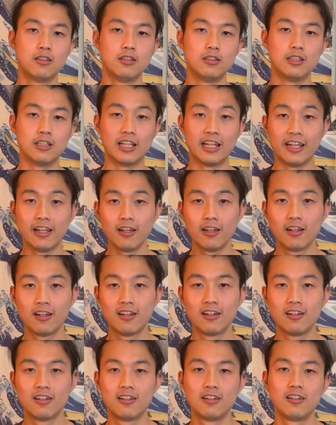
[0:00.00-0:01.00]
delay
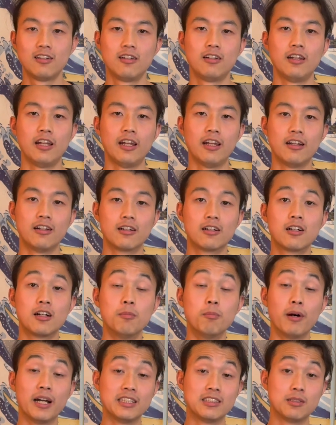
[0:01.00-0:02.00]
and
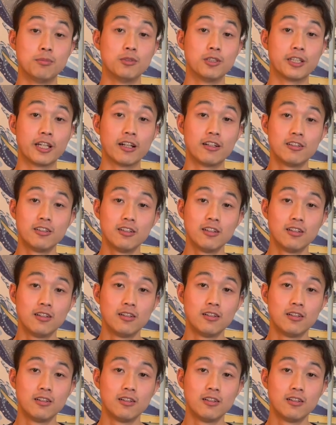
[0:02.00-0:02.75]
combines them together.